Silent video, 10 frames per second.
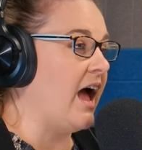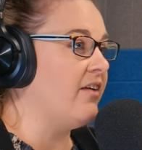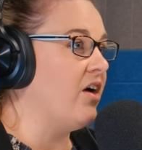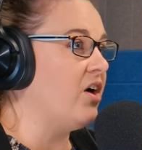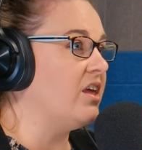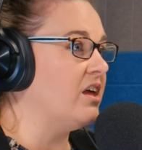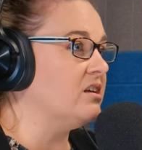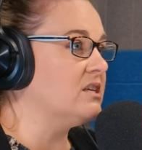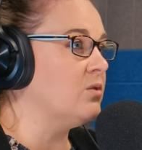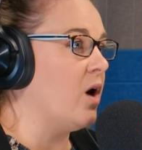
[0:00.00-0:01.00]
I felt
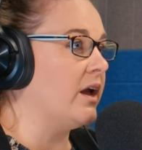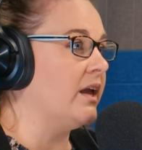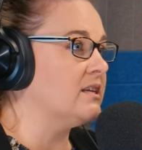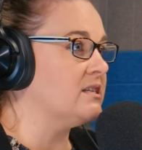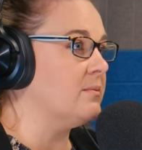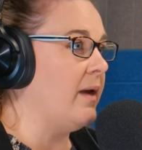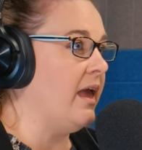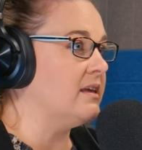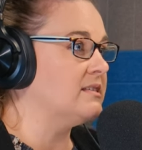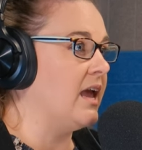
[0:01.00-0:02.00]
guilty walking into the
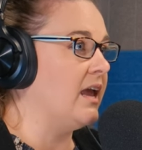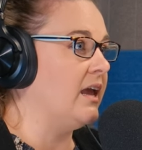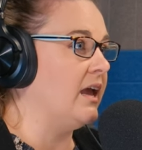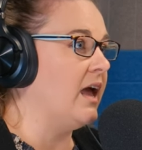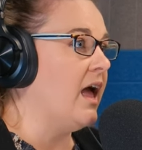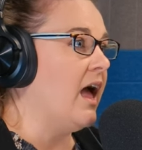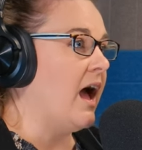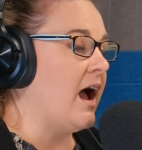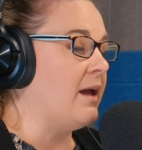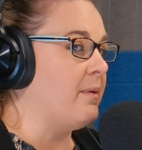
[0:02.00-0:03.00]
bank saying,
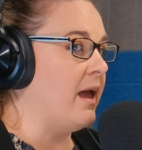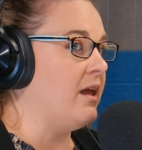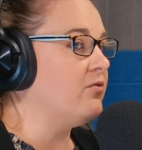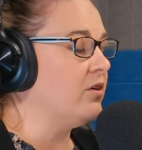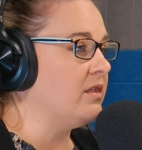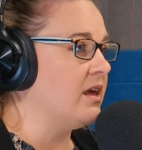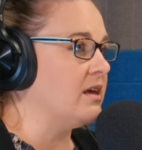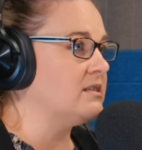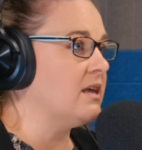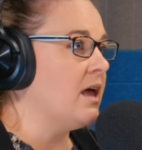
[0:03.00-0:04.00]
I paid for
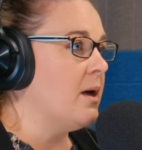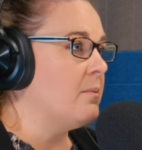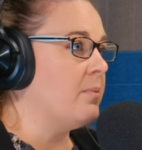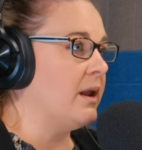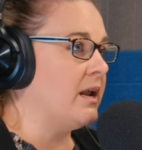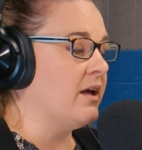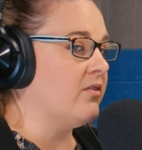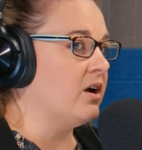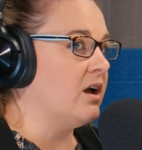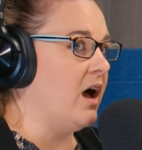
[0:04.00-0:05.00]
this, but I
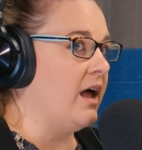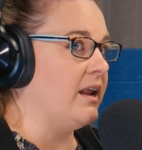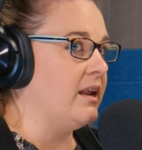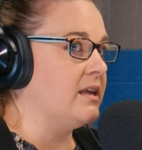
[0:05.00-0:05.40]
never got it.